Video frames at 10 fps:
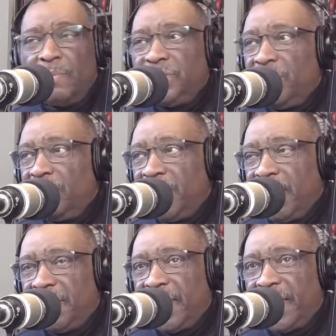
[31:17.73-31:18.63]
But you don't
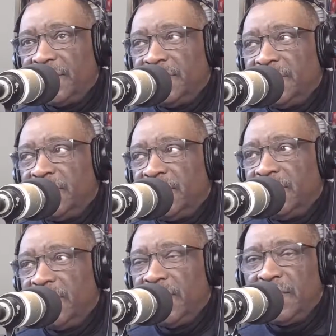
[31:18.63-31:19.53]
get that
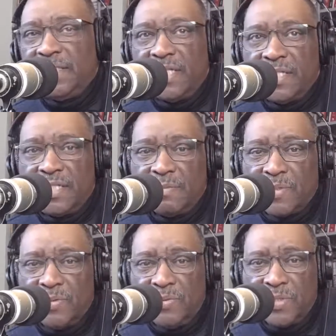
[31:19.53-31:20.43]
in
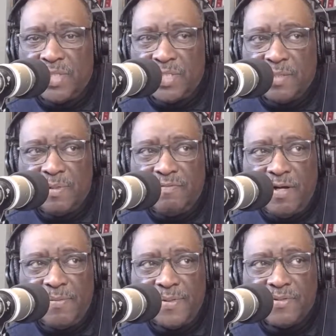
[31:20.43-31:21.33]
some schools and in some
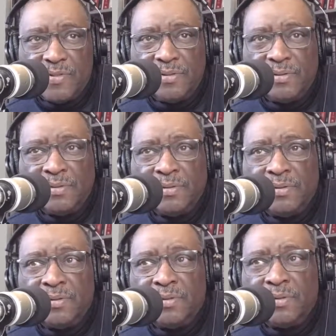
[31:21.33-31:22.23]
environments.
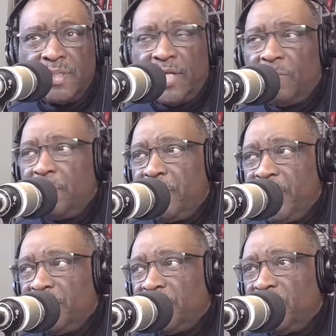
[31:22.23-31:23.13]
They don't
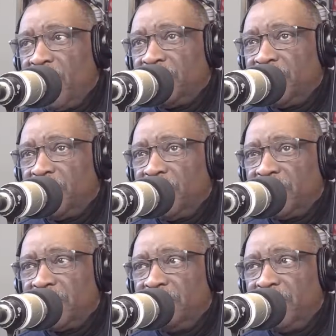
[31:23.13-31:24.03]
prepare you to go out into the
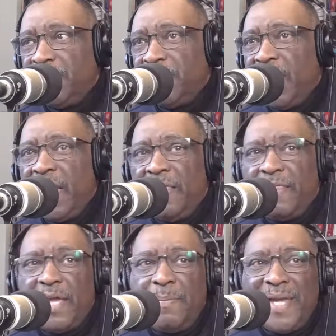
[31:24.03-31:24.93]
world and compete.
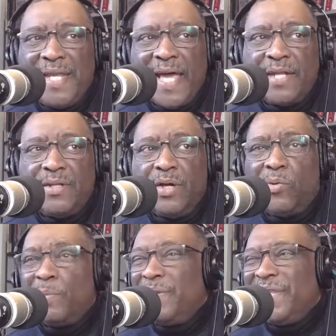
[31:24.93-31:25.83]
They may not
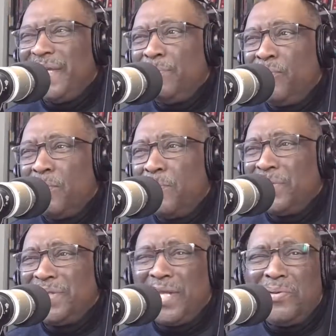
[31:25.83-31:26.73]
know, but more
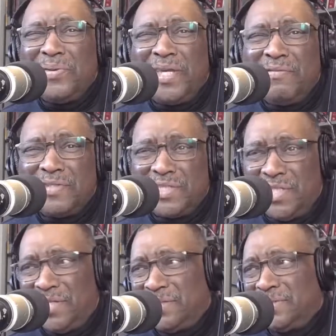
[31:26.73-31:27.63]
importantly, they don't give a
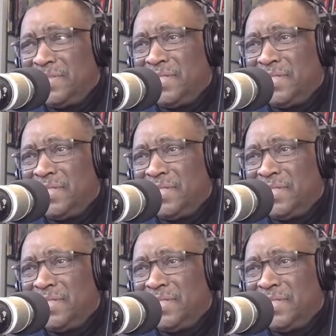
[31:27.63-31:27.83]
shit.